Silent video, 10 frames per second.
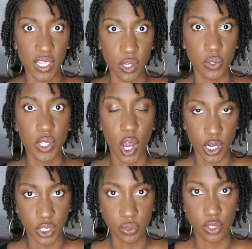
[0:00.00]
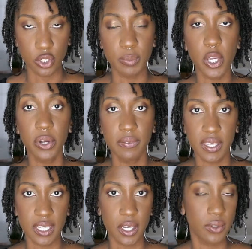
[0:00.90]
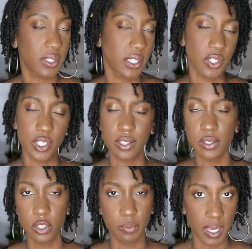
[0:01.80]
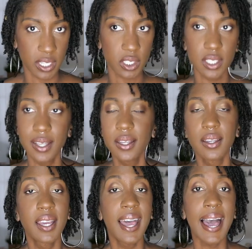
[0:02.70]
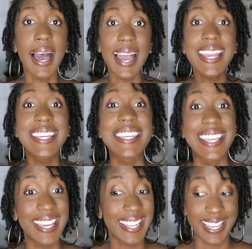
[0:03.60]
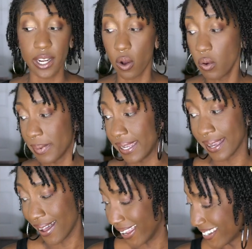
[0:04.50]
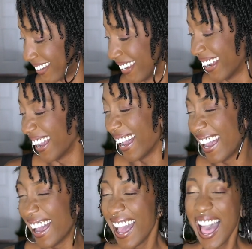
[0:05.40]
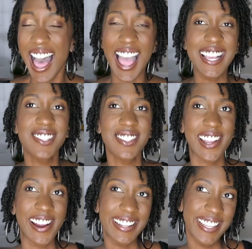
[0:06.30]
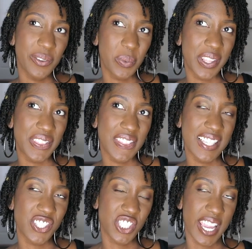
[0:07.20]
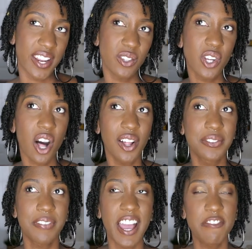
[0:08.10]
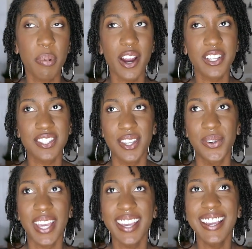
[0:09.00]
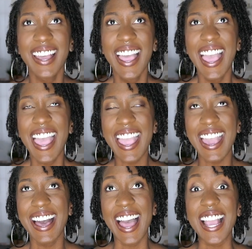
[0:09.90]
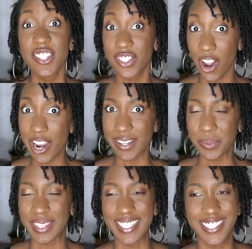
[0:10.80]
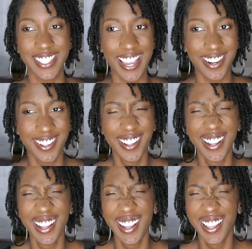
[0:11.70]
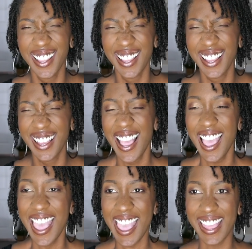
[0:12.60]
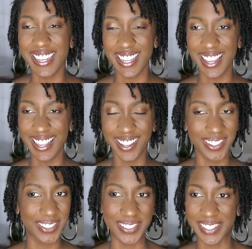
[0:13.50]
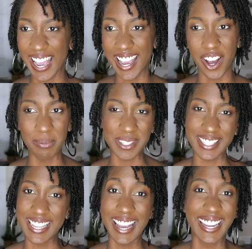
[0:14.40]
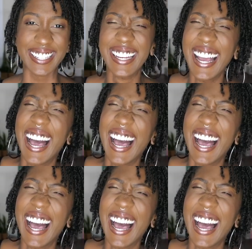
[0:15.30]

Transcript: videos on YouTube, yoga videos, it's just too much. I get it. Oh my God. I started with this channel called Five Parks Yoga. And I started with this channel. I almost died.